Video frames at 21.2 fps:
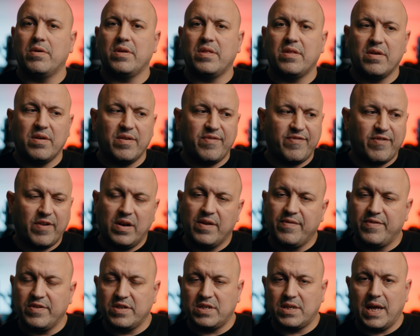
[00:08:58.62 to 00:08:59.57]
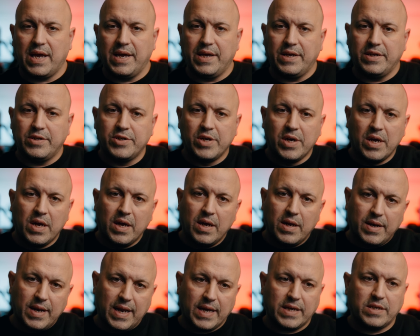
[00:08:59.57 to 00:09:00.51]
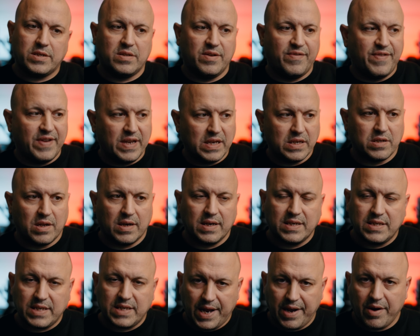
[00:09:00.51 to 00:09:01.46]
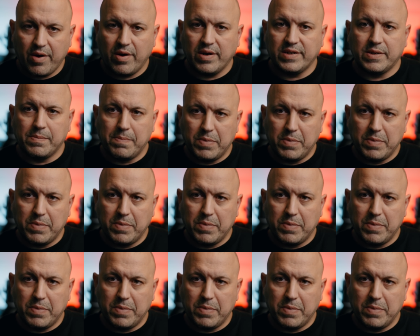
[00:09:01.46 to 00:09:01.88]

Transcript: at the front of the stage next to things like Sennheiser